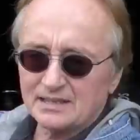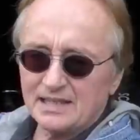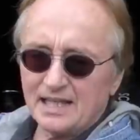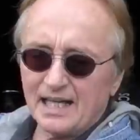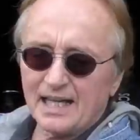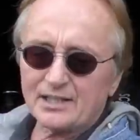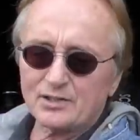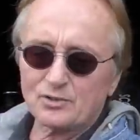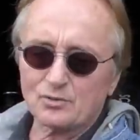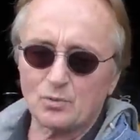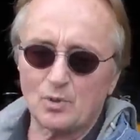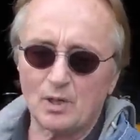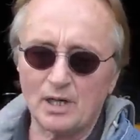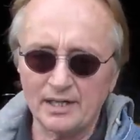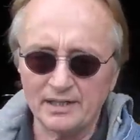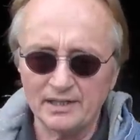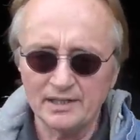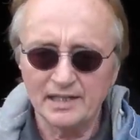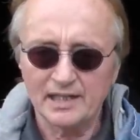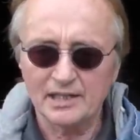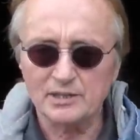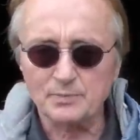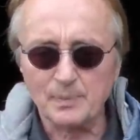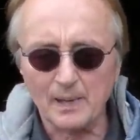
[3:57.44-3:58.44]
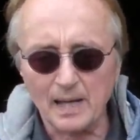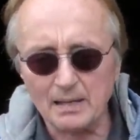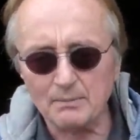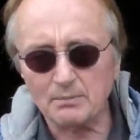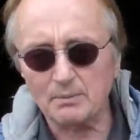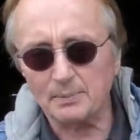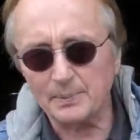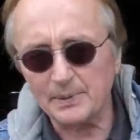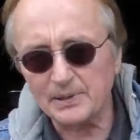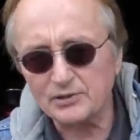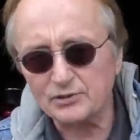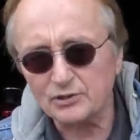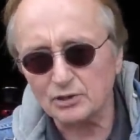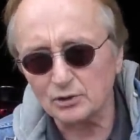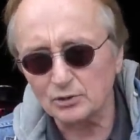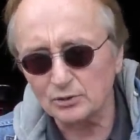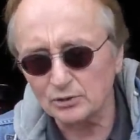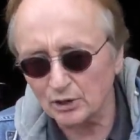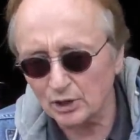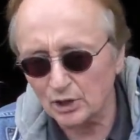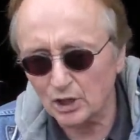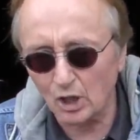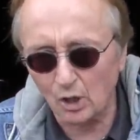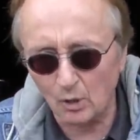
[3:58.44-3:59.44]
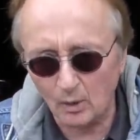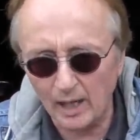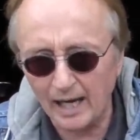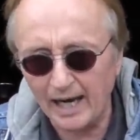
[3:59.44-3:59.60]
the next one is probably soon to go